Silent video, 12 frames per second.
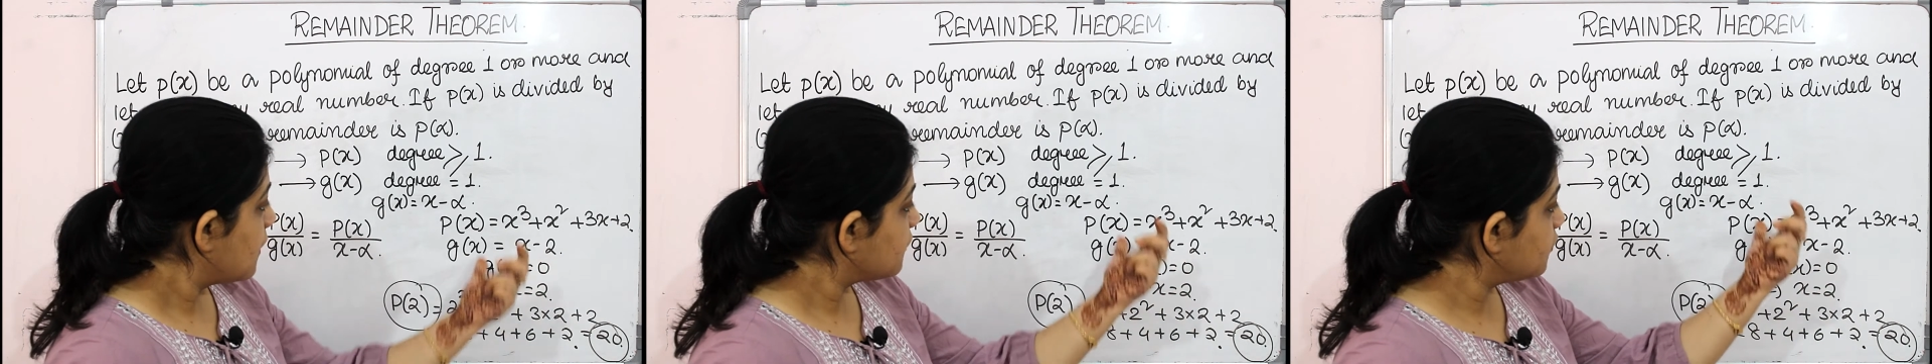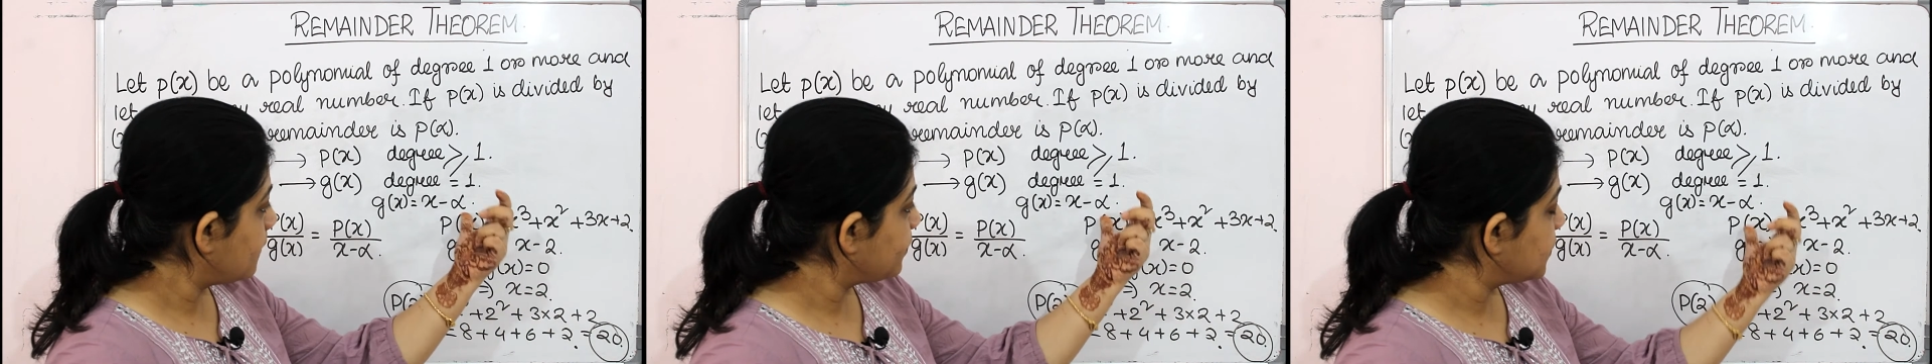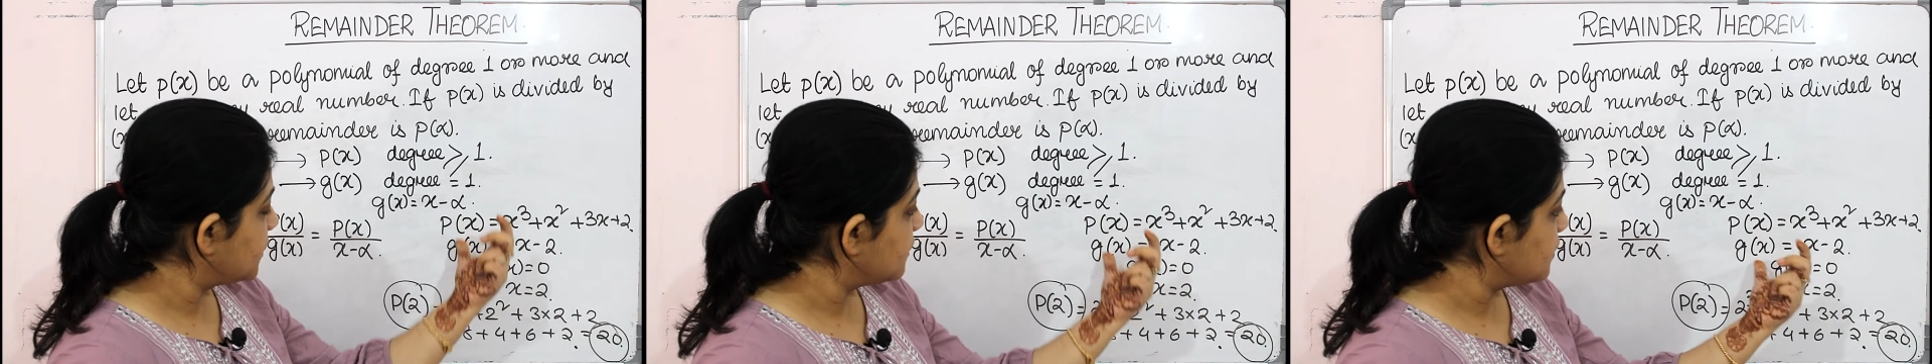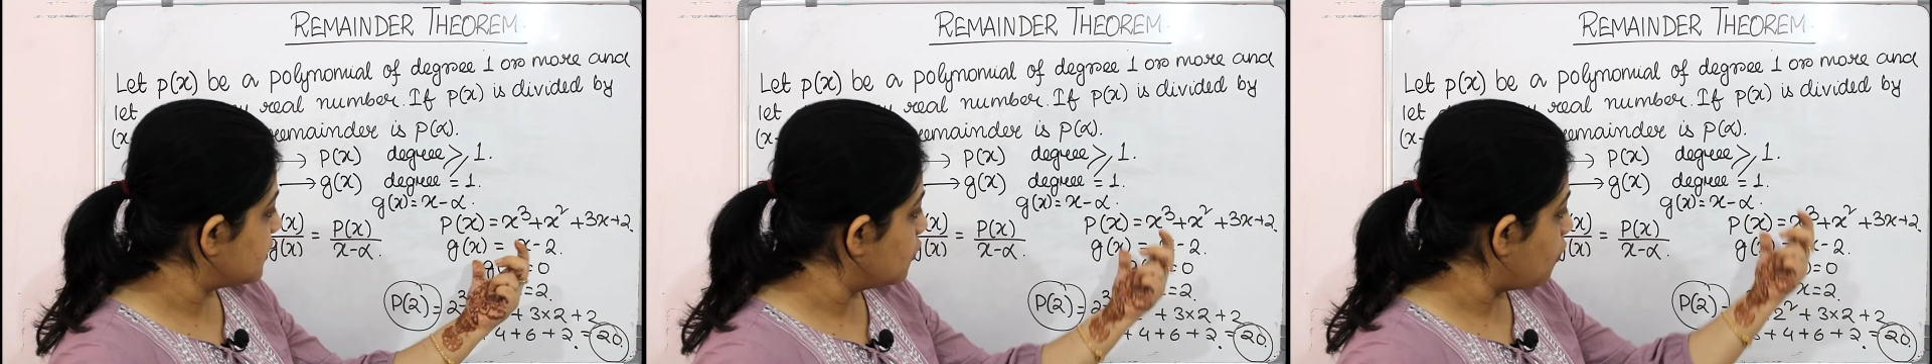so
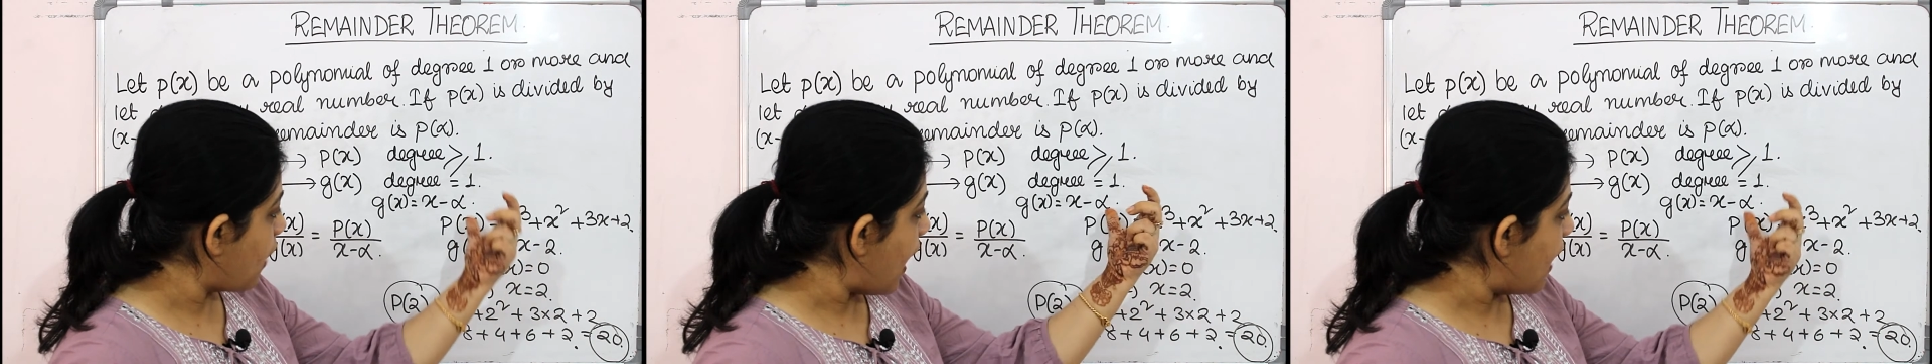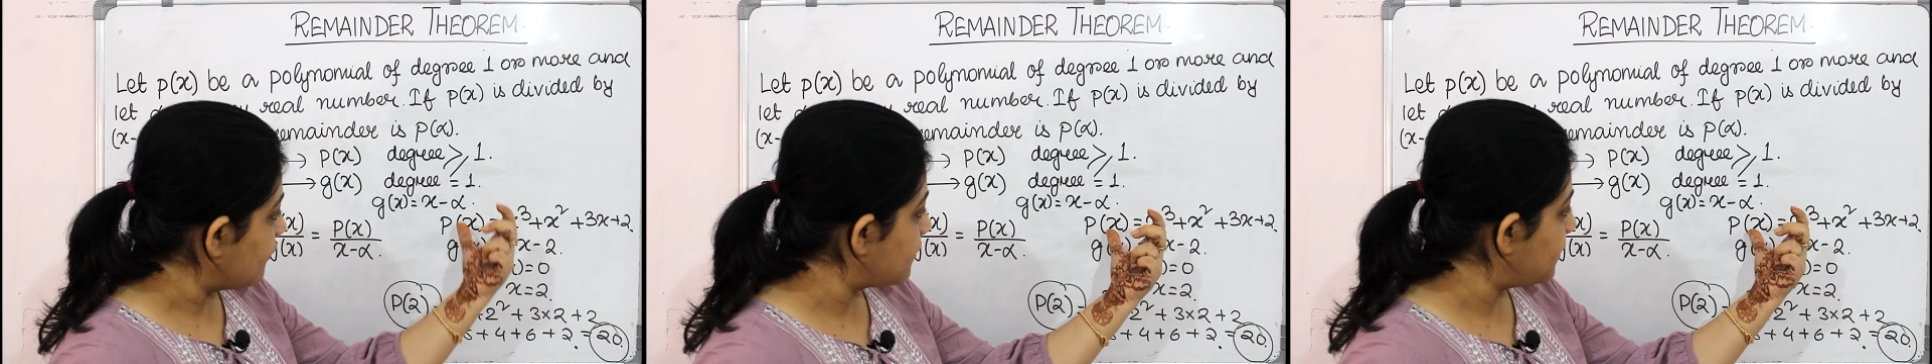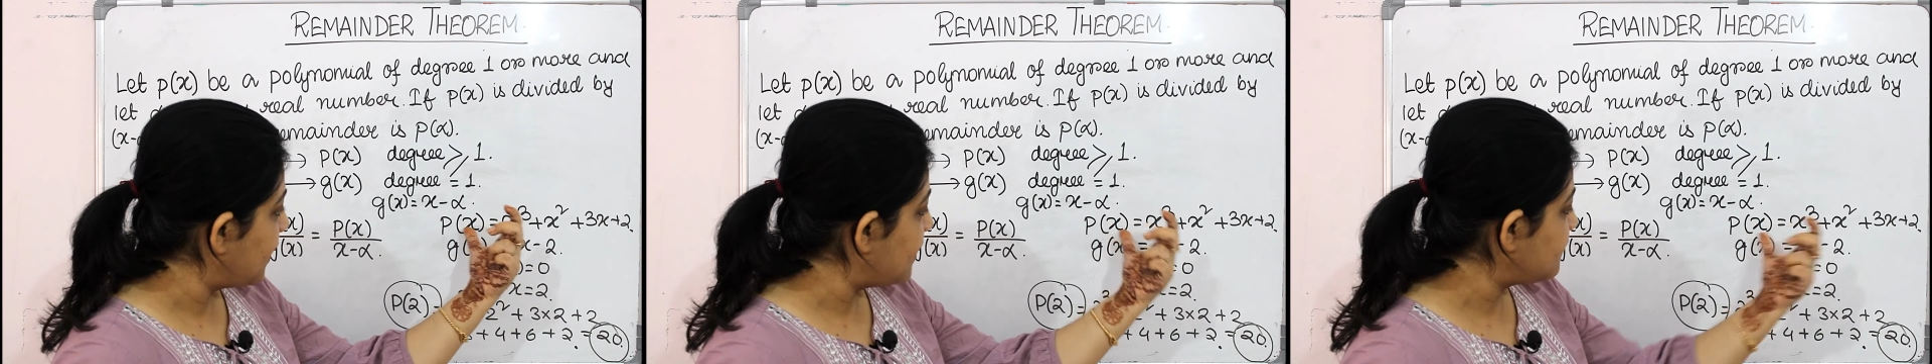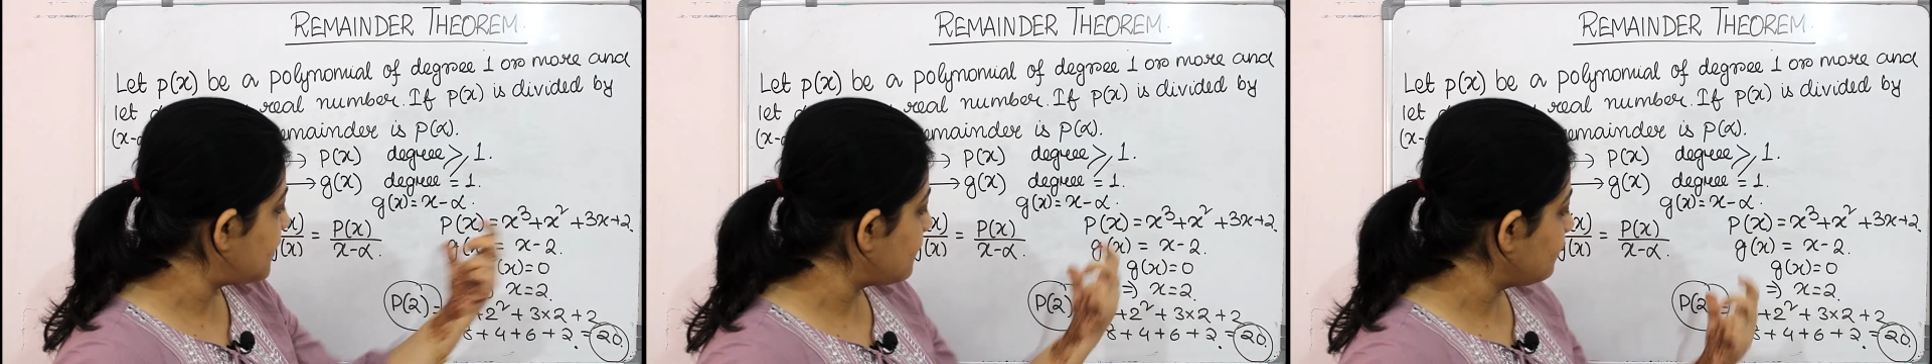you are
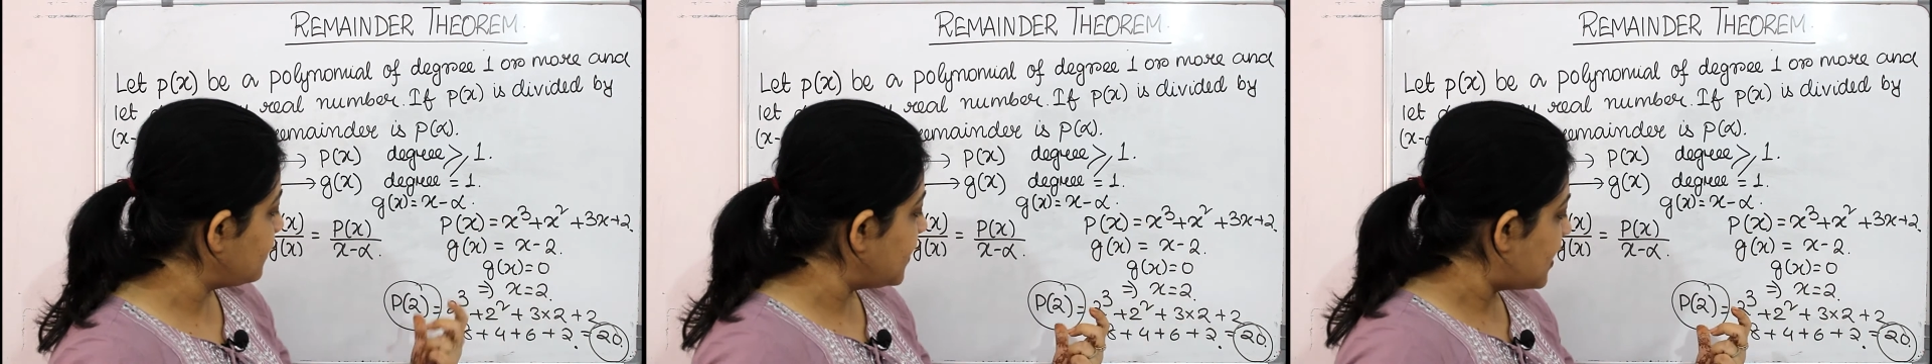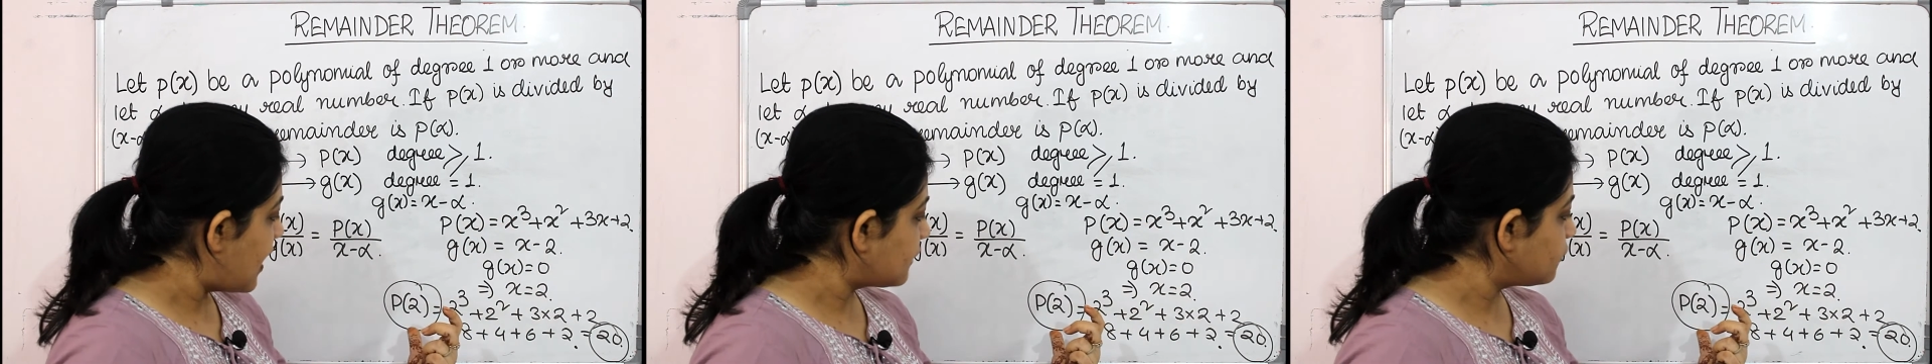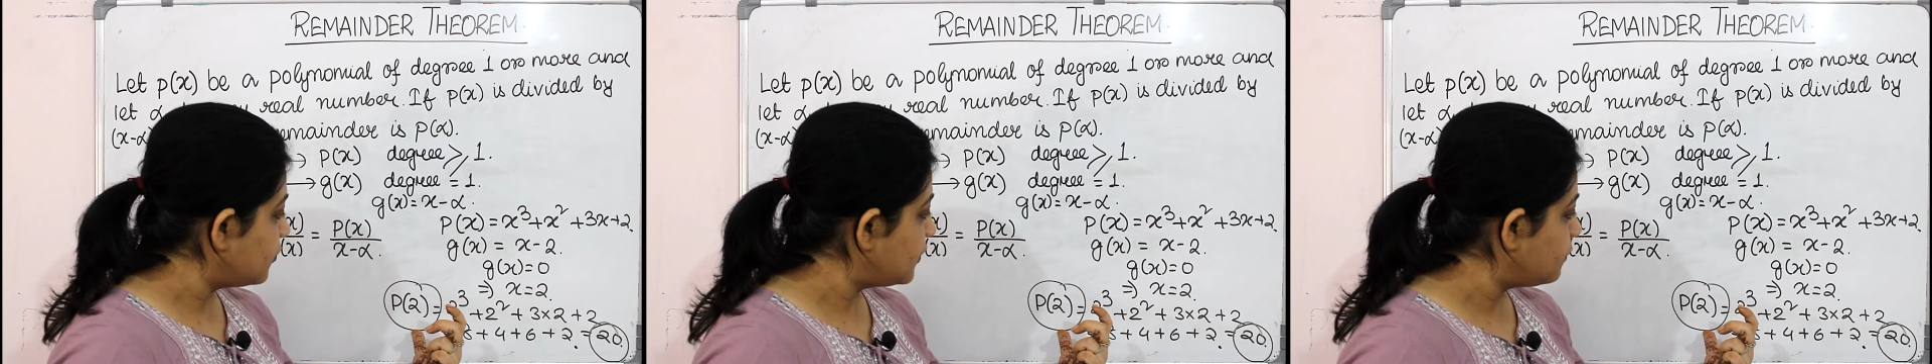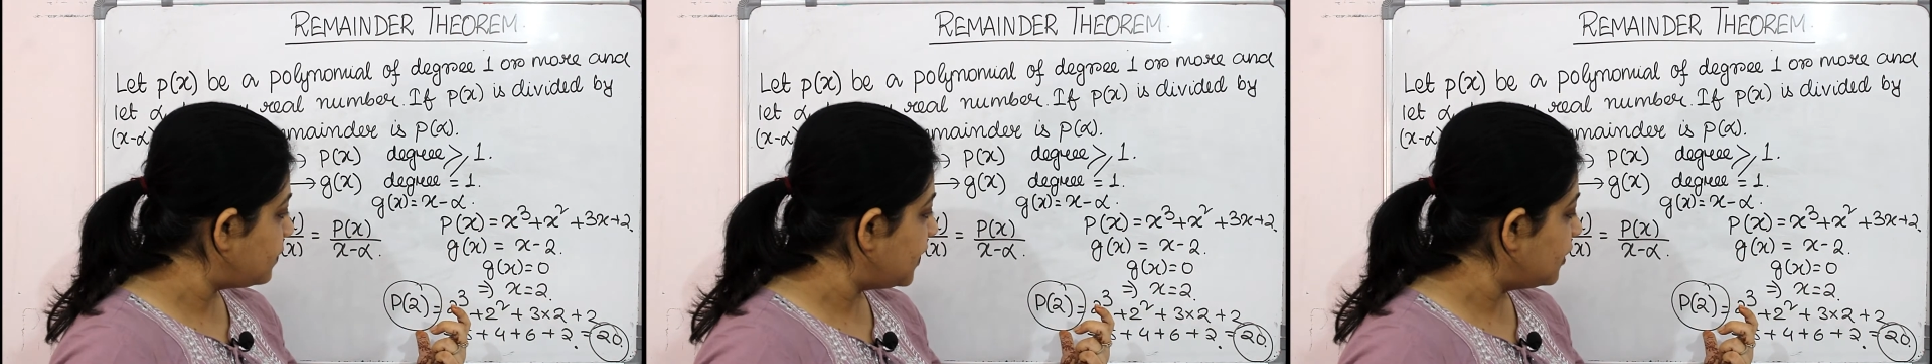replacing px with
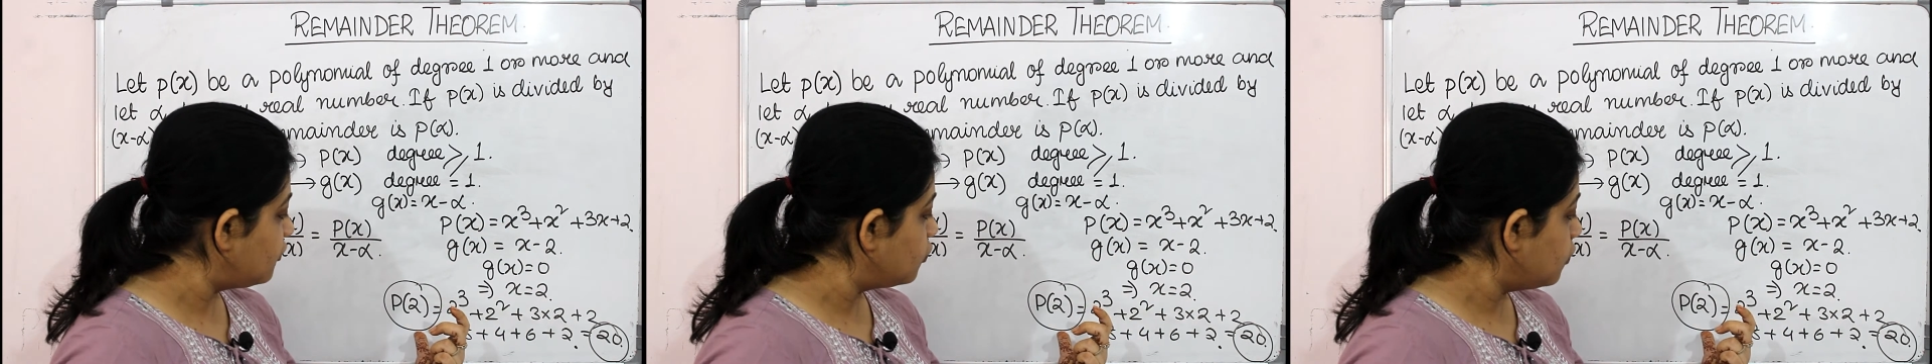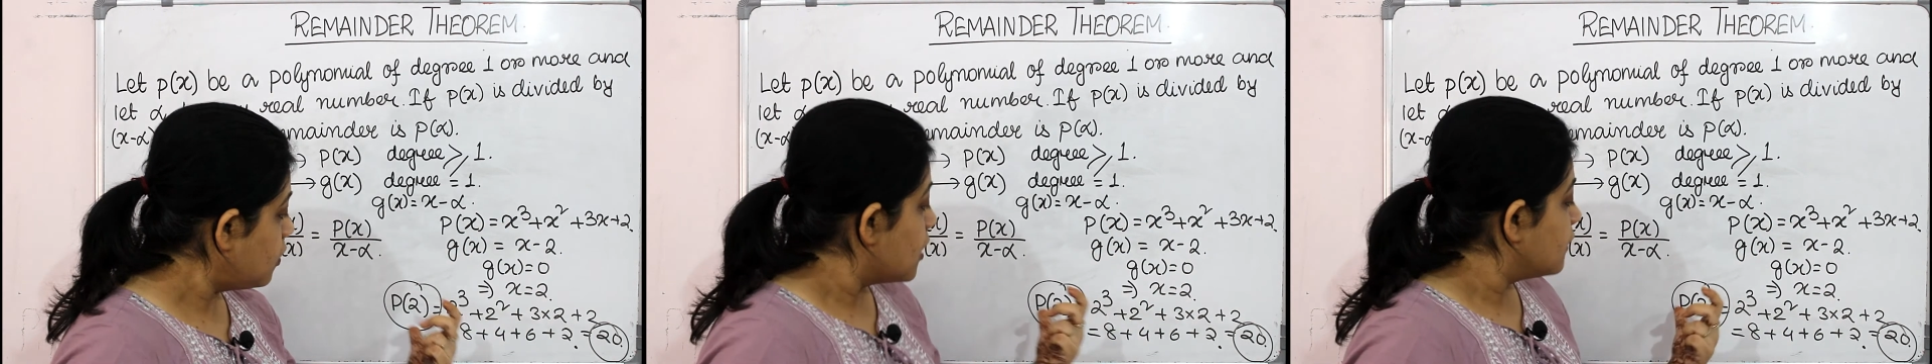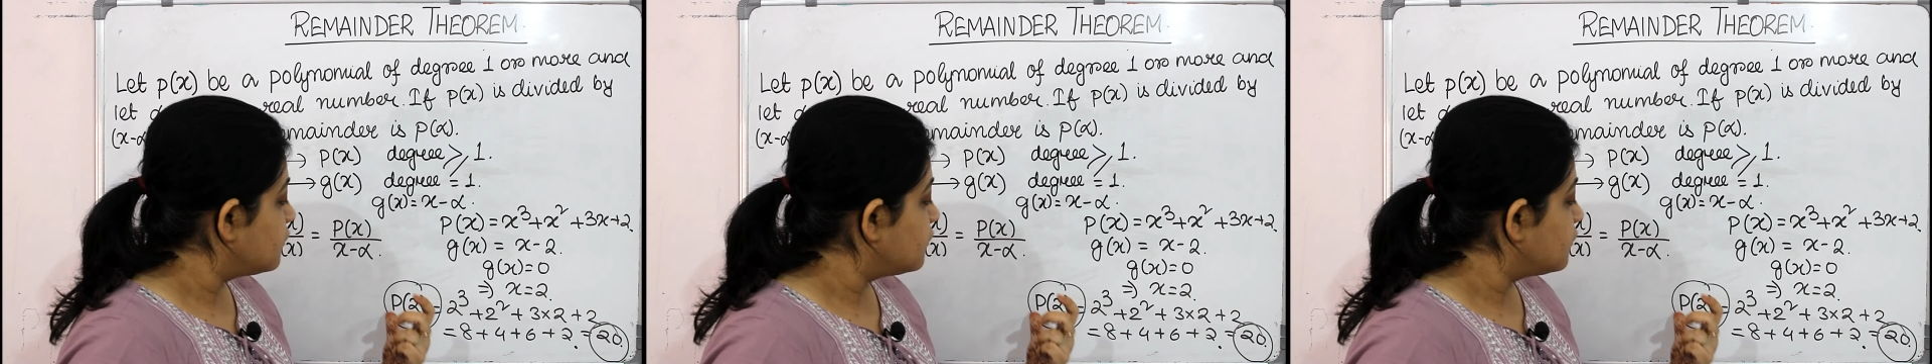p2,